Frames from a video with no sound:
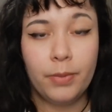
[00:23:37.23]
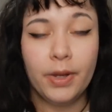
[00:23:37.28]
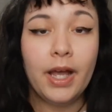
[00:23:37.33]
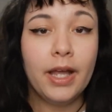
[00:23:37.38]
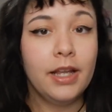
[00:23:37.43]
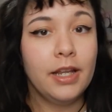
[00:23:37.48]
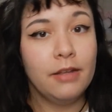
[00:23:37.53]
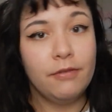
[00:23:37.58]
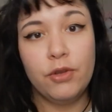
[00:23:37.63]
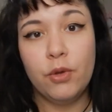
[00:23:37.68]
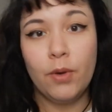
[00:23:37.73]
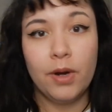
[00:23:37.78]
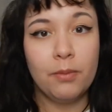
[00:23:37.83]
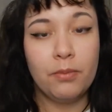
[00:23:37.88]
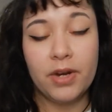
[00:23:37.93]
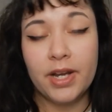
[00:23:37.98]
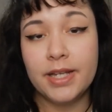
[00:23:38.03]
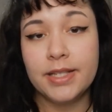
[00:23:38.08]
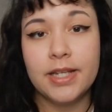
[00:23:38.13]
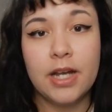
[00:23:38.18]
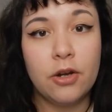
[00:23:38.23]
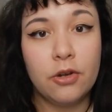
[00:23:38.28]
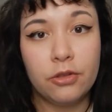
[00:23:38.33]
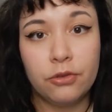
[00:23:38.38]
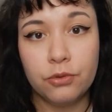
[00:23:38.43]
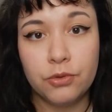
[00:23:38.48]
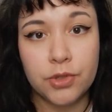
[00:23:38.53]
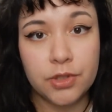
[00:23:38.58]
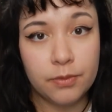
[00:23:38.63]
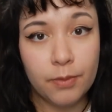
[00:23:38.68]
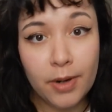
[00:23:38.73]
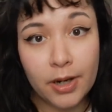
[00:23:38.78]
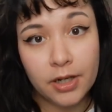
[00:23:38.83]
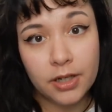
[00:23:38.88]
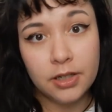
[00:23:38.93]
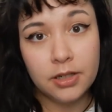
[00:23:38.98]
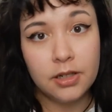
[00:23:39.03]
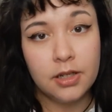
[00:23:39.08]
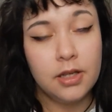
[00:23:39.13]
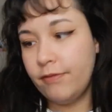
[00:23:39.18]
But if you want to break it down through
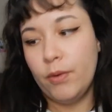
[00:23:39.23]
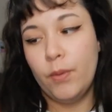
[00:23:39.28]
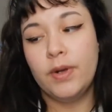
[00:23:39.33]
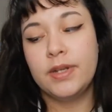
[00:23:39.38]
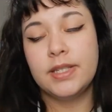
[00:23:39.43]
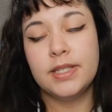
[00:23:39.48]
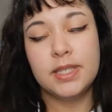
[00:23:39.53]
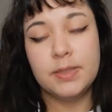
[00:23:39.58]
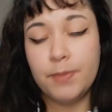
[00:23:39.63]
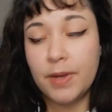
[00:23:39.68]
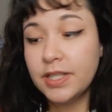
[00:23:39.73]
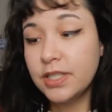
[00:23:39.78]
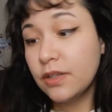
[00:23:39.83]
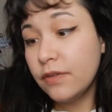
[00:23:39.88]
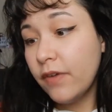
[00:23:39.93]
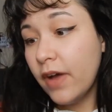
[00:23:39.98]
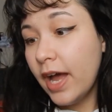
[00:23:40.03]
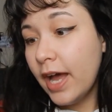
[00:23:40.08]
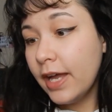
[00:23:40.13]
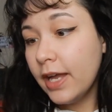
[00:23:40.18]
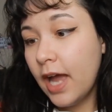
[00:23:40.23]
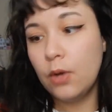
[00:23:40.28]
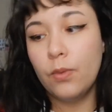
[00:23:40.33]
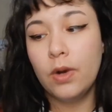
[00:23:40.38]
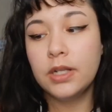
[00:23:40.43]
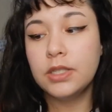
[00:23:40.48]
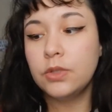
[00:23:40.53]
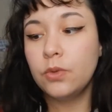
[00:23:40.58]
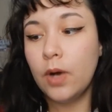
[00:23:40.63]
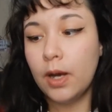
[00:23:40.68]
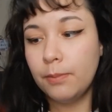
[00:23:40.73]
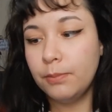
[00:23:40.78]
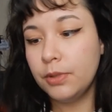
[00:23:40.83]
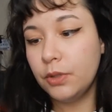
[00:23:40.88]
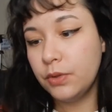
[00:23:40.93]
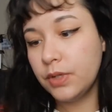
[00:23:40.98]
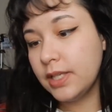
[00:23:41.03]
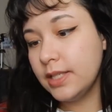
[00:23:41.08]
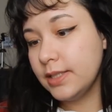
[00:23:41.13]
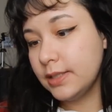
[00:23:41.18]
SMART, if I wanted to specify, I want to
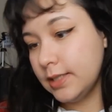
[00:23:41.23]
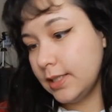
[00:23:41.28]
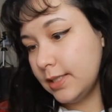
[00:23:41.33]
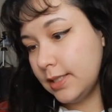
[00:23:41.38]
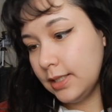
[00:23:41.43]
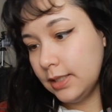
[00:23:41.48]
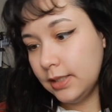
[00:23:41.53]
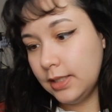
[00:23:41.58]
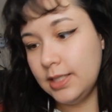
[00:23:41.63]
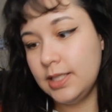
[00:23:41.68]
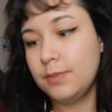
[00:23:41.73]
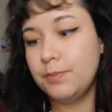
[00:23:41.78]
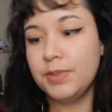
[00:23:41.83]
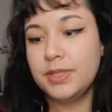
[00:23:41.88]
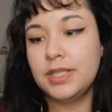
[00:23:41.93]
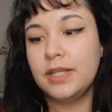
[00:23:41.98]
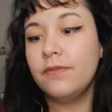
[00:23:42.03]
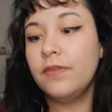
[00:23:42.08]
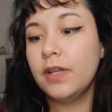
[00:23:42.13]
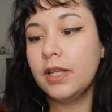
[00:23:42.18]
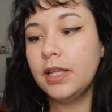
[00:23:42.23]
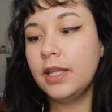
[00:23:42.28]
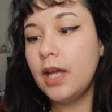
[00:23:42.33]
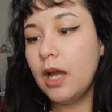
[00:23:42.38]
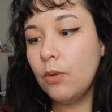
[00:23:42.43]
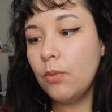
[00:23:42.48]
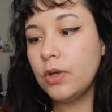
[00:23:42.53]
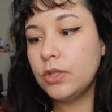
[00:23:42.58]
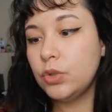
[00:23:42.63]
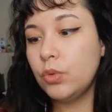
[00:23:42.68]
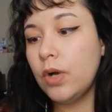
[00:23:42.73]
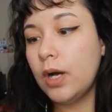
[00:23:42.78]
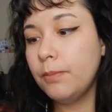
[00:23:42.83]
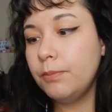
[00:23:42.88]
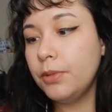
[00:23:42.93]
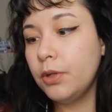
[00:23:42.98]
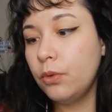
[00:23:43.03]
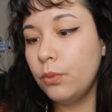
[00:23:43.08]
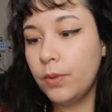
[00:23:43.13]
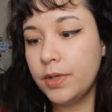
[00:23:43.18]
upload consistently. Specifically, I want to
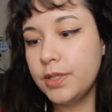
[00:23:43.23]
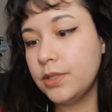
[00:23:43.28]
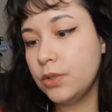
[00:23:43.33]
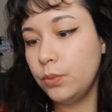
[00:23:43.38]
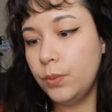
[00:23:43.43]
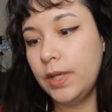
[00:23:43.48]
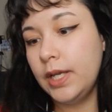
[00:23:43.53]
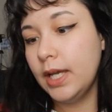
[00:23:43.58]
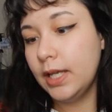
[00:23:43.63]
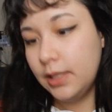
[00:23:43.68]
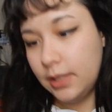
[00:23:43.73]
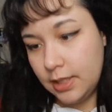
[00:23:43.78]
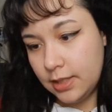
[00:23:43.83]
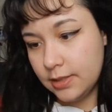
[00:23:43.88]
upload once a week at